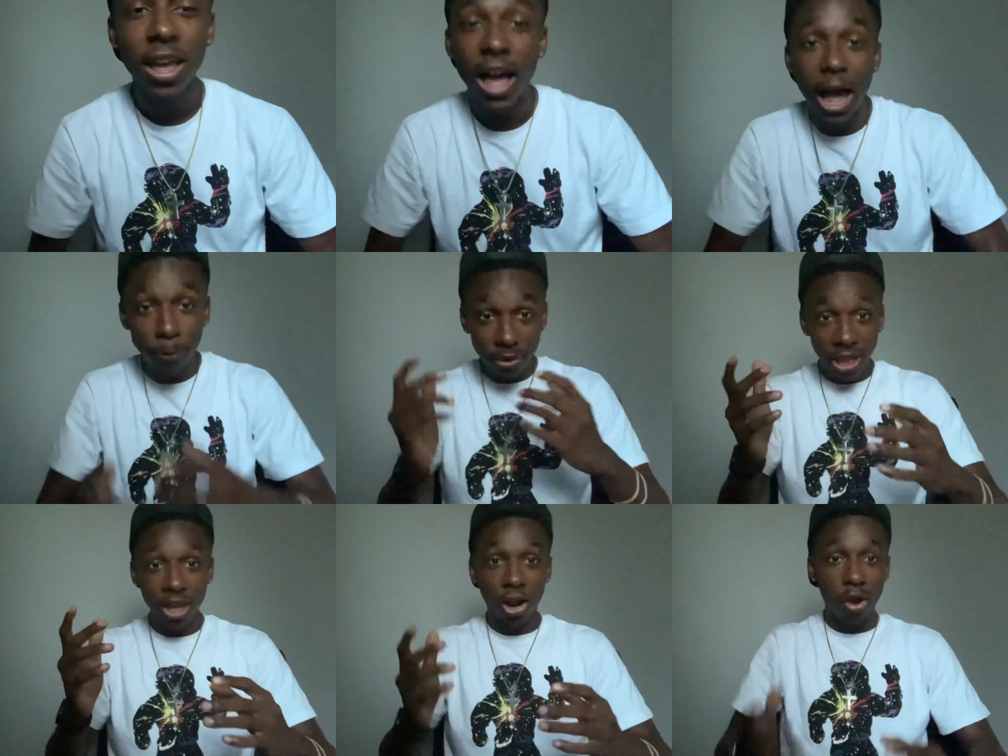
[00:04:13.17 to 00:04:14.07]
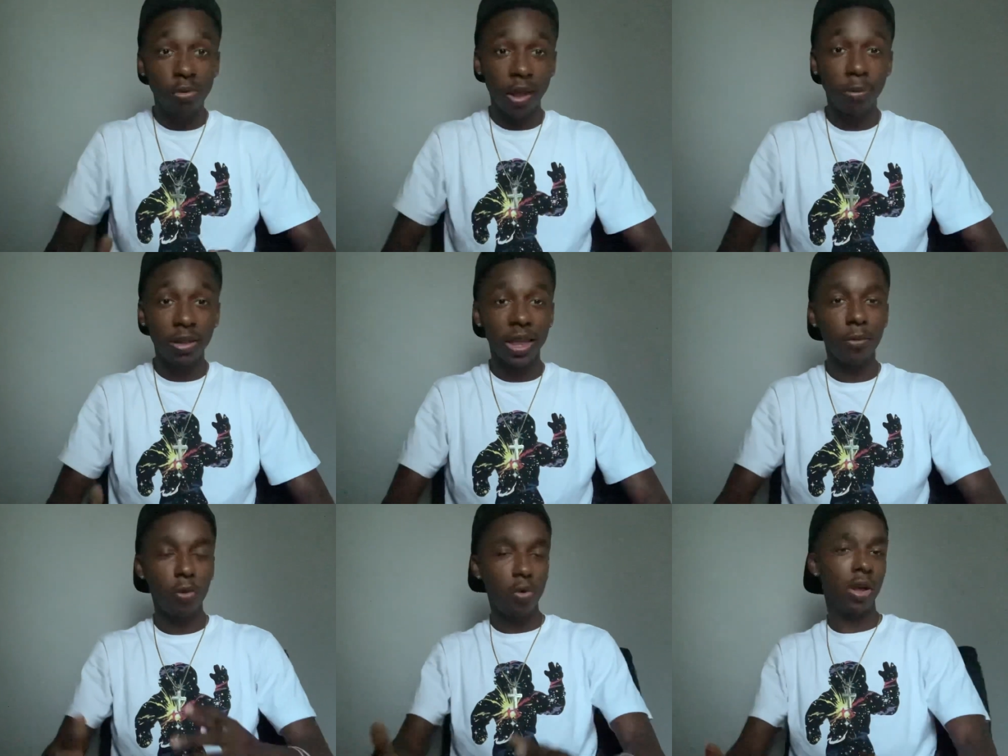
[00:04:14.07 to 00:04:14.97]
I'm thinking the whole time I'm thinking I'm
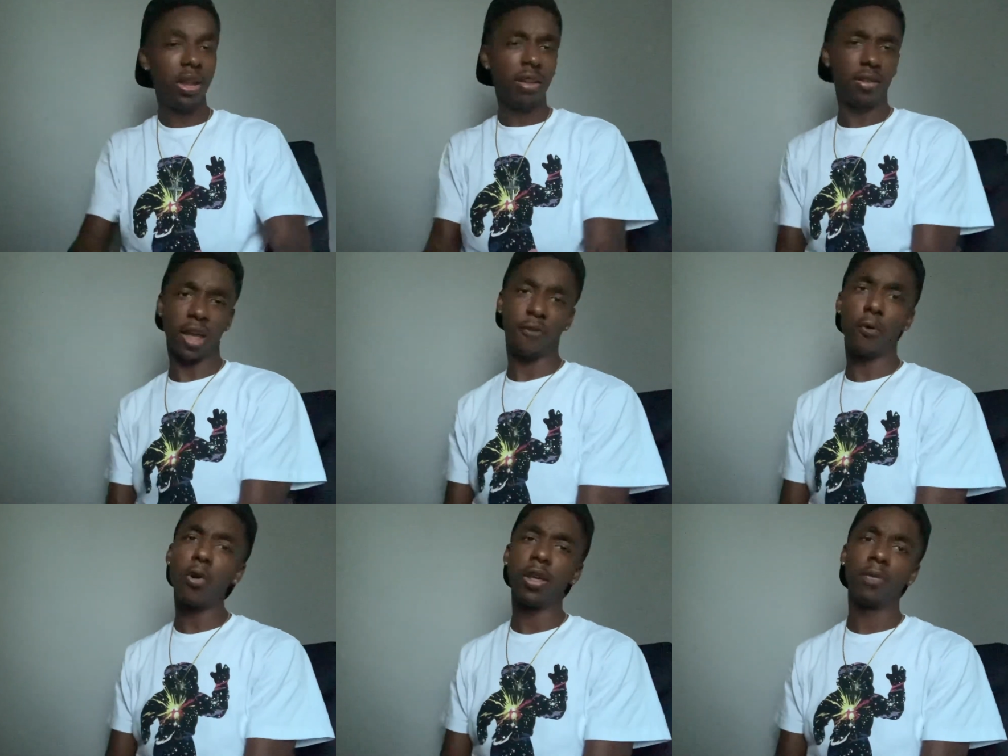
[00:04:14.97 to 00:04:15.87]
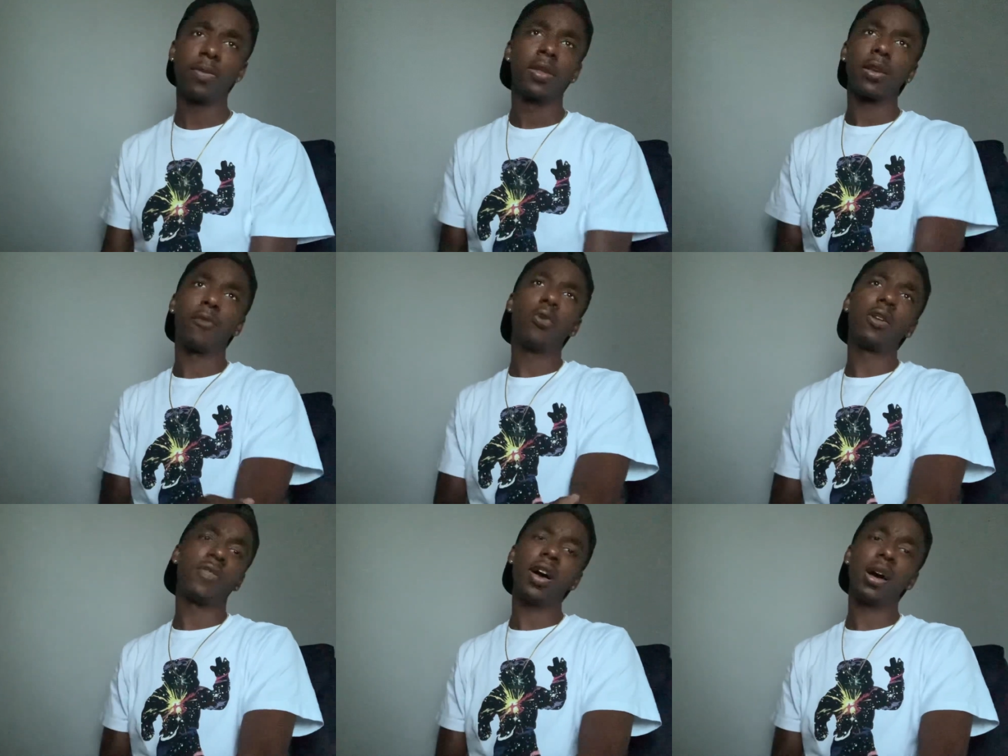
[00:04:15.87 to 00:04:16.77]
going at least like 40,
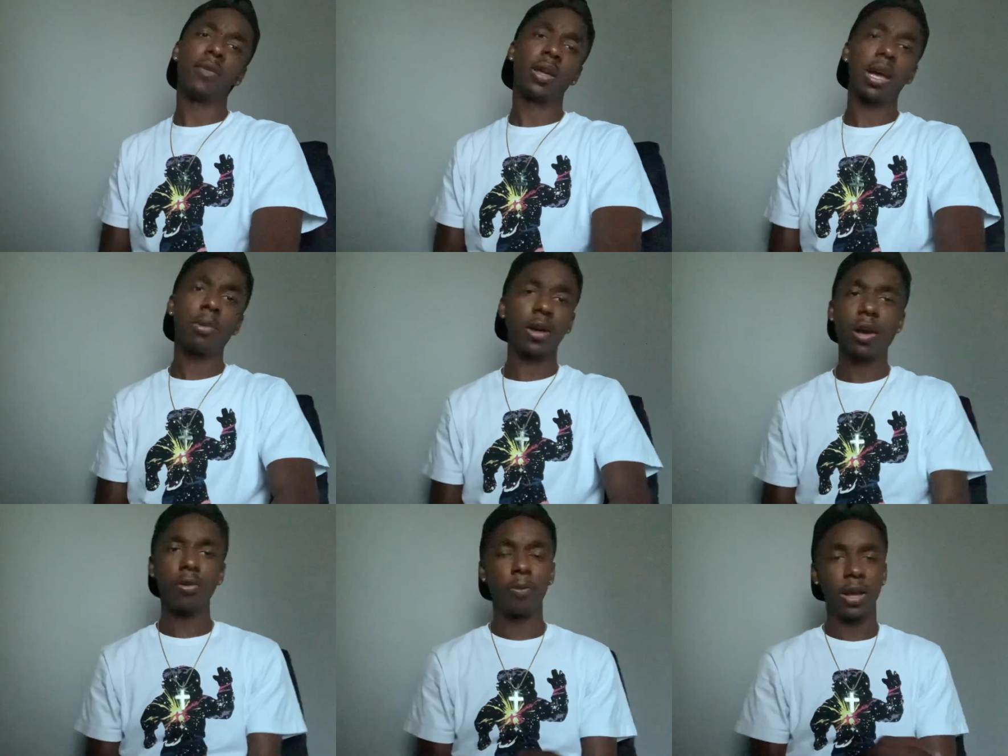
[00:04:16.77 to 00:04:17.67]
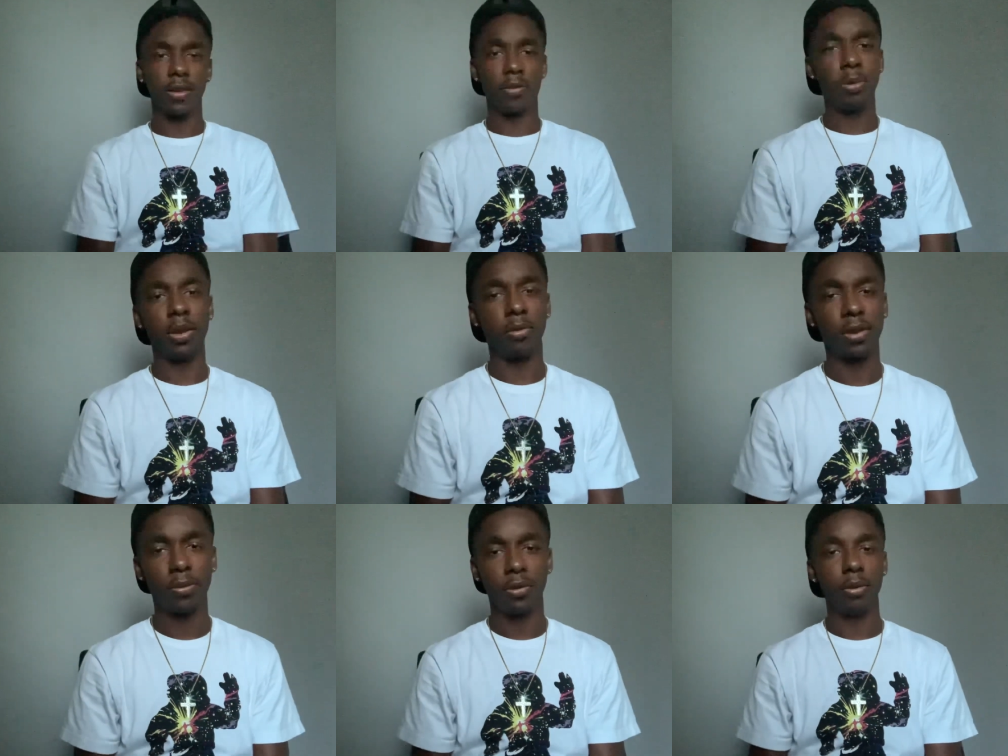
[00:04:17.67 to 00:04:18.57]
45. Like I'm, I go past the speed limit
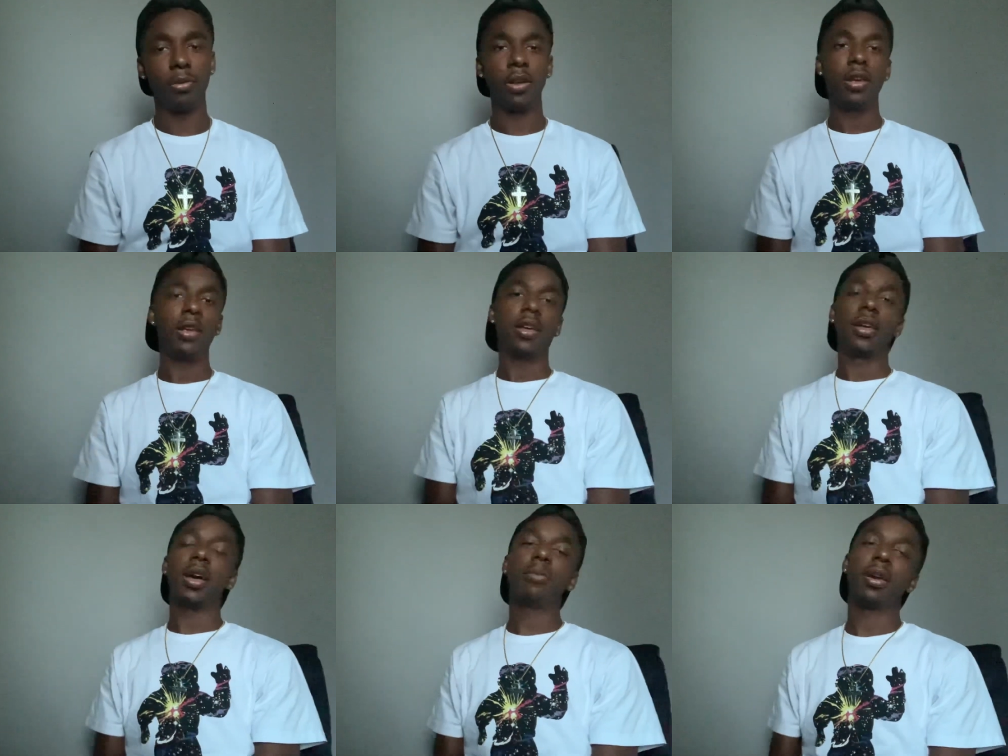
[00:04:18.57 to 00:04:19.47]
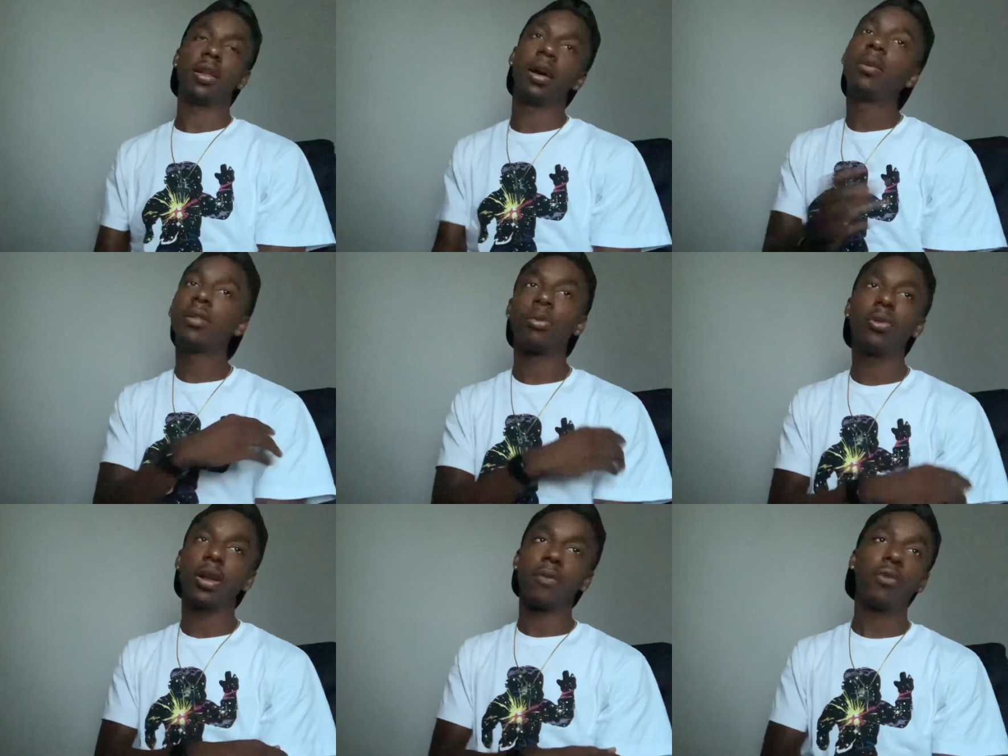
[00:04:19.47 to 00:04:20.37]
type shit, but I'm like at least I'm going
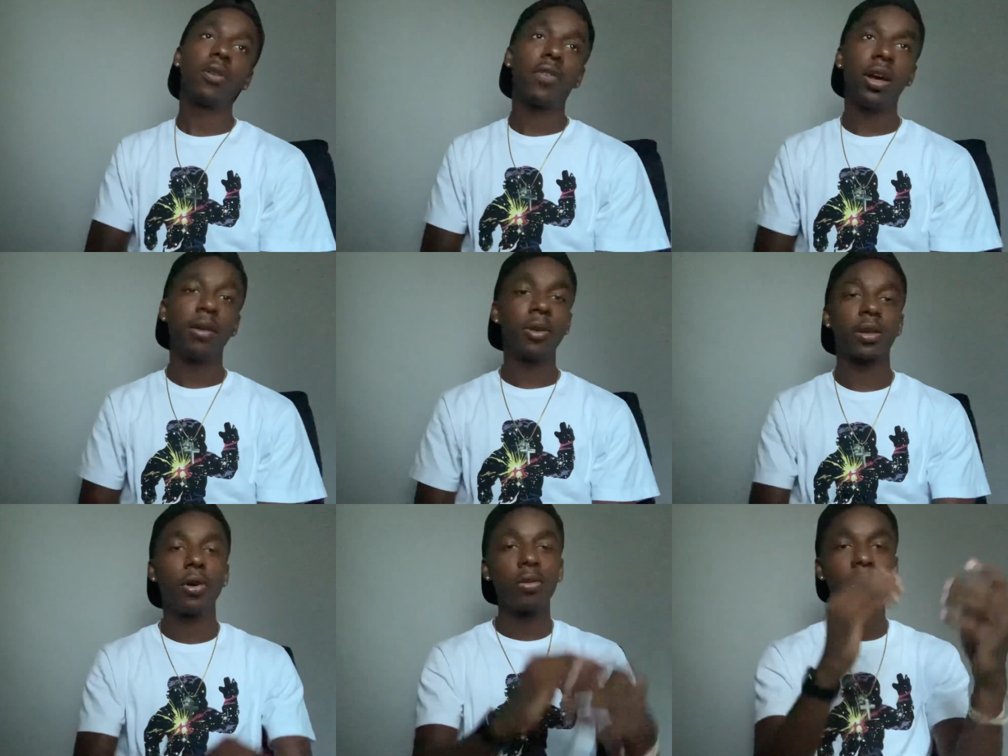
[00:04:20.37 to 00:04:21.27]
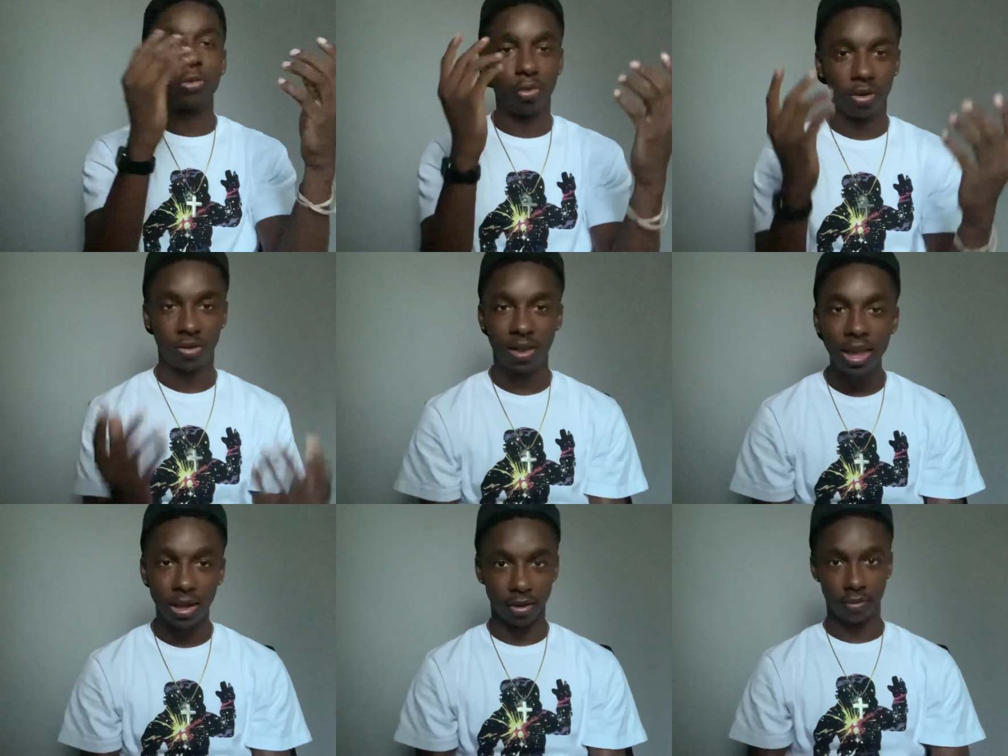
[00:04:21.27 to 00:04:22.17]
like 45. Nigga, the whole time I'm going 10.